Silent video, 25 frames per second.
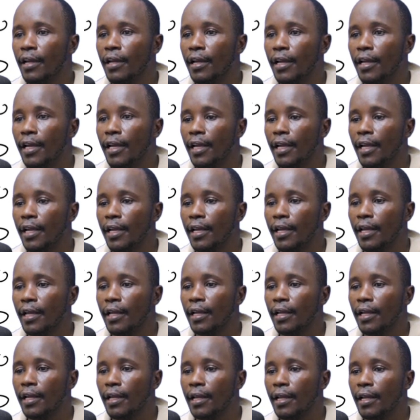
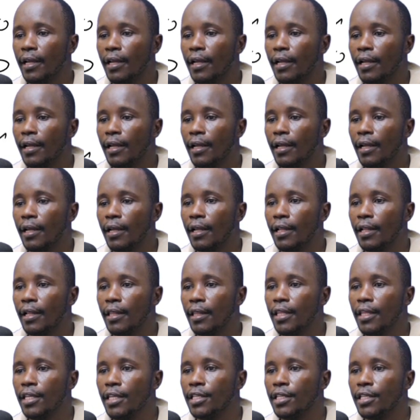
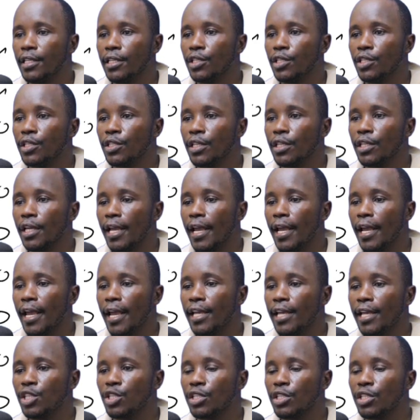this is
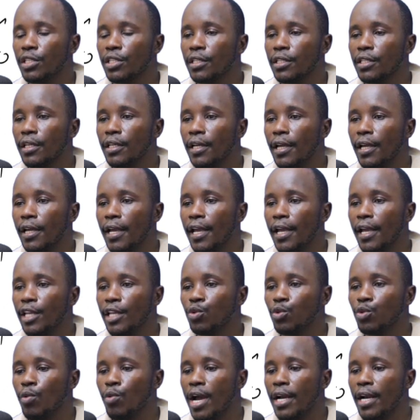
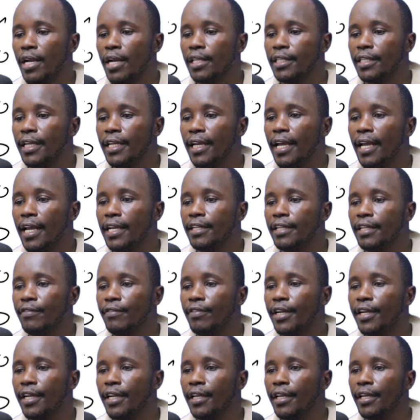S1 is
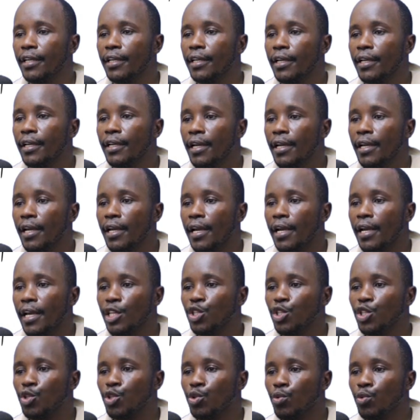-3,
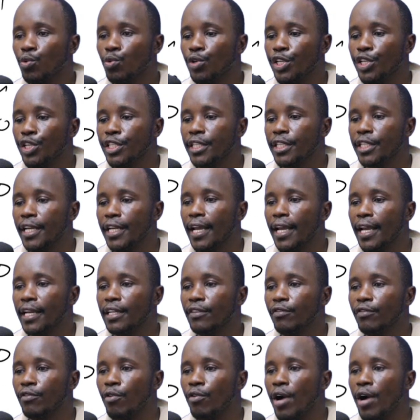S2 is
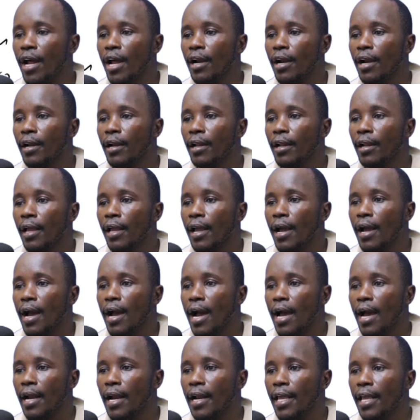-1,
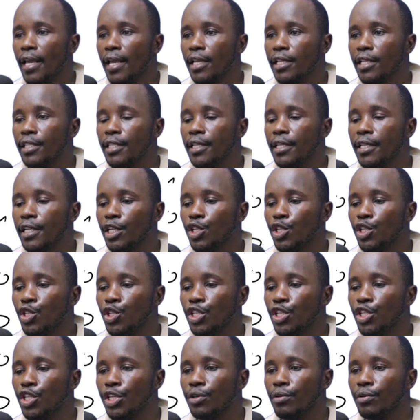and S3 is
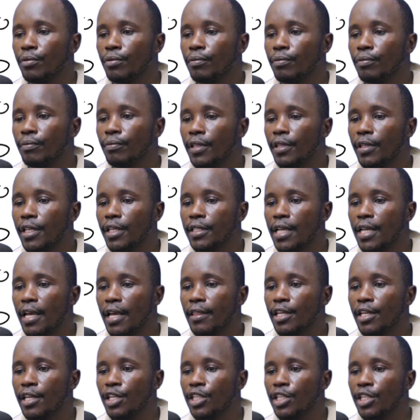0. These are
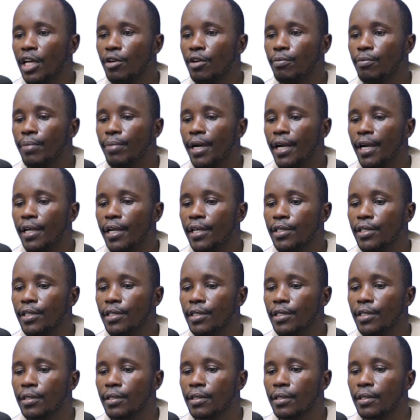the shadow
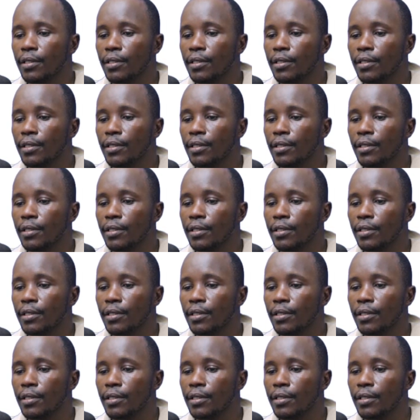price.